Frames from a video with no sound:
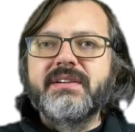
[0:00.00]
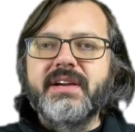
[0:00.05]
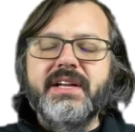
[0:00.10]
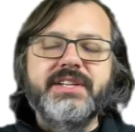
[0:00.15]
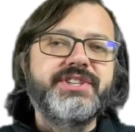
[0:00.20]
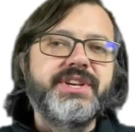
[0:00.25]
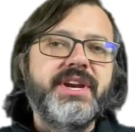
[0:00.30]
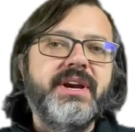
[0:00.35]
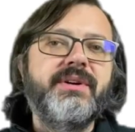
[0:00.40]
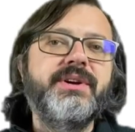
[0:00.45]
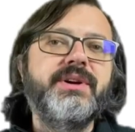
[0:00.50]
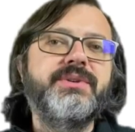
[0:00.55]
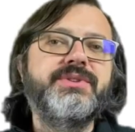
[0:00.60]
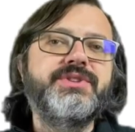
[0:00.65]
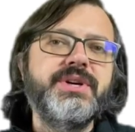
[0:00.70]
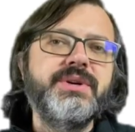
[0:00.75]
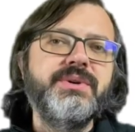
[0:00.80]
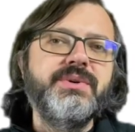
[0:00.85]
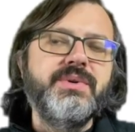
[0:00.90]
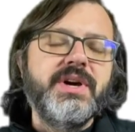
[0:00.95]
In scenario
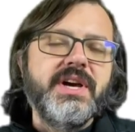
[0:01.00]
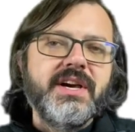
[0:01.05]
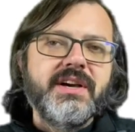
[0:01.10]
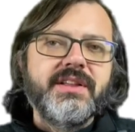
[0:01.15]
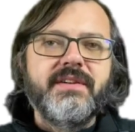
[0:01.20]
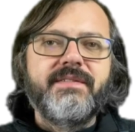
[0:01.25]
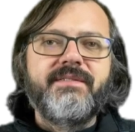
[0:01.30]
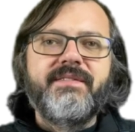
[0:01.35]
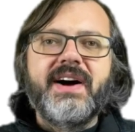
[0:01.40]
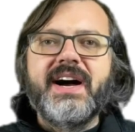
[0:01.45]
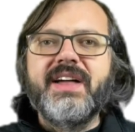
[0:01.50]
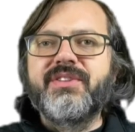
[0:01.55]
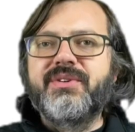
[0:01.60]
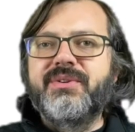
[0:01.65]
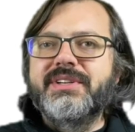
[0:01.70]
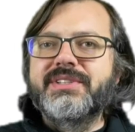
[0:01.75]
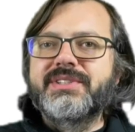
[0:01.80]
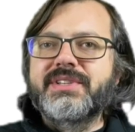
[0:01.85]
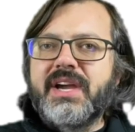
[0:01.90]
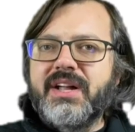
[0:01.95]
2, the
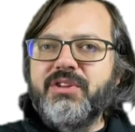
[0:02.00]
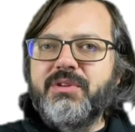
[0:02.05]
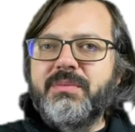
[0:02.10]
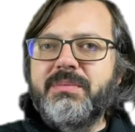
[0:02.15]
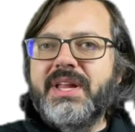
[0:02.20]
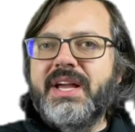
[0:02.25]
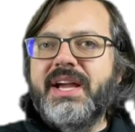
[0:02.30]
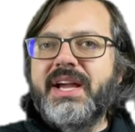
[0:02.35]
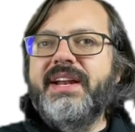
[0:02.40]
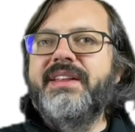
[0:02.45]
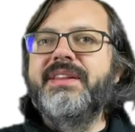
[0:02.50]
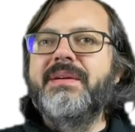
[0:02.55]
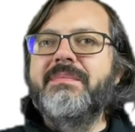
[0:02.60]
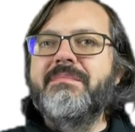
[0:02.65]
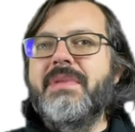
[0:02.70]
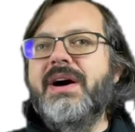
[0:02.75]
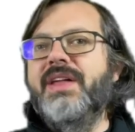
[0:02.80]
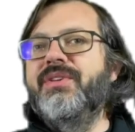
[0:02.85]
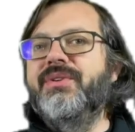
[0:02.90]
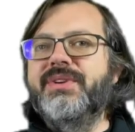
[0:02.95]
father is colorblind and the
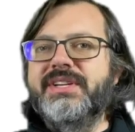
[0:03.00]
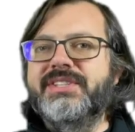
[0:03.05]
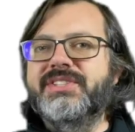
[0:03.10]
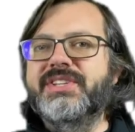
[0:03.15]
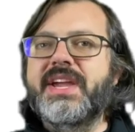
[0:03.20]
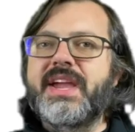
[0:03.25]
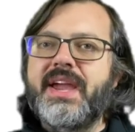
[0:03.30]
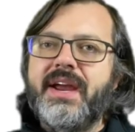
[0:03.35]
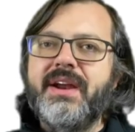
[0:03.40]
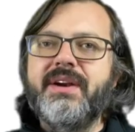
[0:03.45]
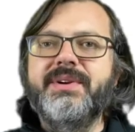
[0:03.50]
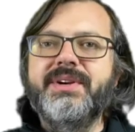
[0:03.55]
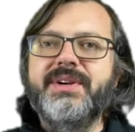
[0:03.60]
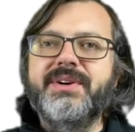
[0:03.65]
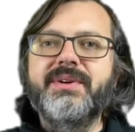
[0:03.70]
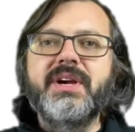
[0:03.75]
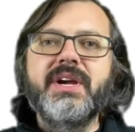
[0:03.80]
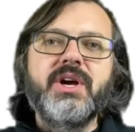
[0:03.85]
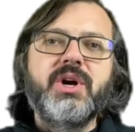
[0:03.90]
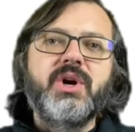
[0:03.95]
mother is a
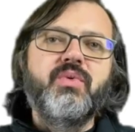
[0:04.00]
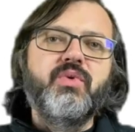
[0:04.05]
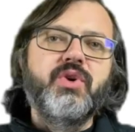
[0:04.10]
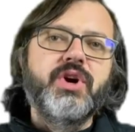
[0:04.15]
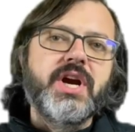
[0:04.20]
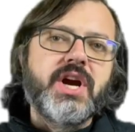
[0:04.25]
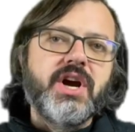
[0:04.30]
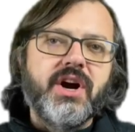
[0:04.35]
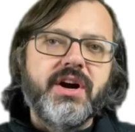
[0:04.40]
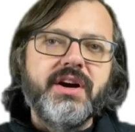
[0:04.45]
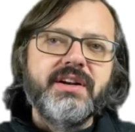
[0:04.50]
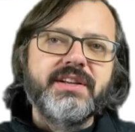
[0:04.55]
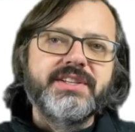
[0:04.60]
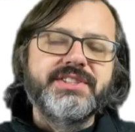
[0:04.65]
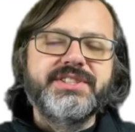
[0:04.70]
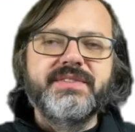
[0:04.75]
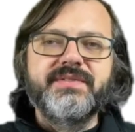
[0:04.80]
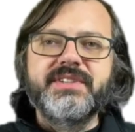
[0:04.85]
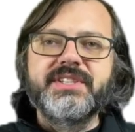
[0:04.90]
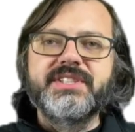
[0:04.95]
carrier.
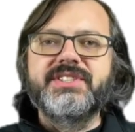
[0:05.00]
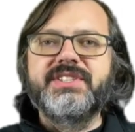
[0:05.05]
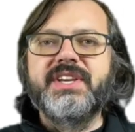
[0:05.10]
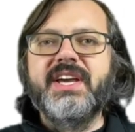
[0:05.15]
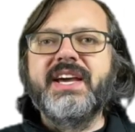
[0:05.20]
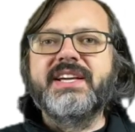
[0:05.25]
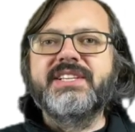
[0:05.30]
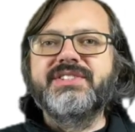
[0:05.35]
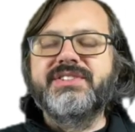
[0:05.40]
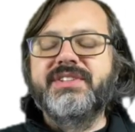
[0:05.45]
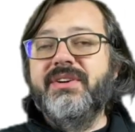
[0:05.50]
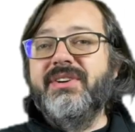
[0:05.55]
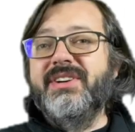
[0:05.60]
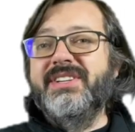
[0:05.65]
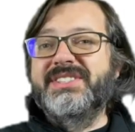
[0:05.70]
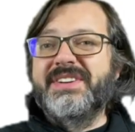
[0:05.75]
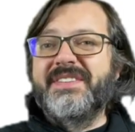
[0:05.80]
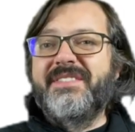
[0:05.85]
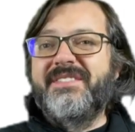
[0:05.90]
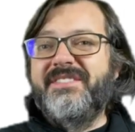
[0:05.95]
Regardless of the sex, there
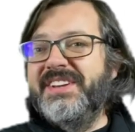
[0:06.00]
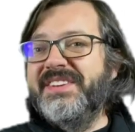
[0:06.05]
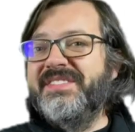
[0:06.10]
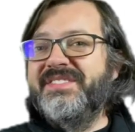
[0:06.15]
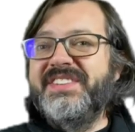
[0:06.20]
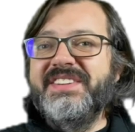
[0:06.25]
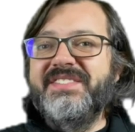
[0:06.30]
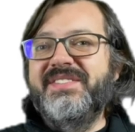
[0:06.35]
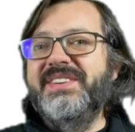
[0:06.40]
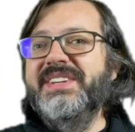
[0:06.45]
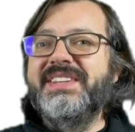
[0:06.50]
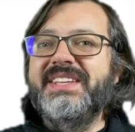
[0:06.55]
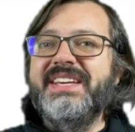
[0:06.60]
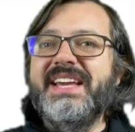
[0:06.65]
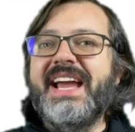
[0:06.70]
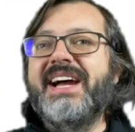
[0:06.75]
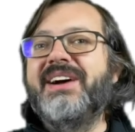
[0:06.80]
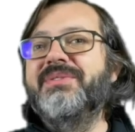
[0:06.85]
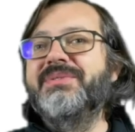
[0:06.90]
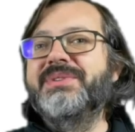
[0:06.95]
is a 50-50
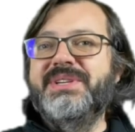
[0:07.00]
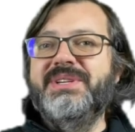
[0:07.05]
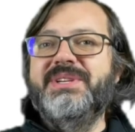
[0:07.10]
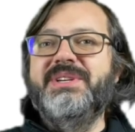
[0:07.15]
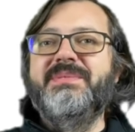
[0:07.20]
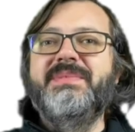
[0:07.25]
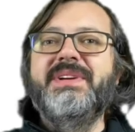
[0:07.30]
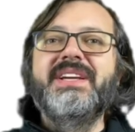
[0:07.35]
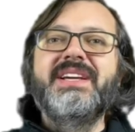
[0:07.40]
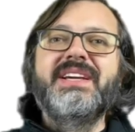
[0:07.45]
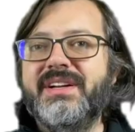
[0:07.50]
outcome.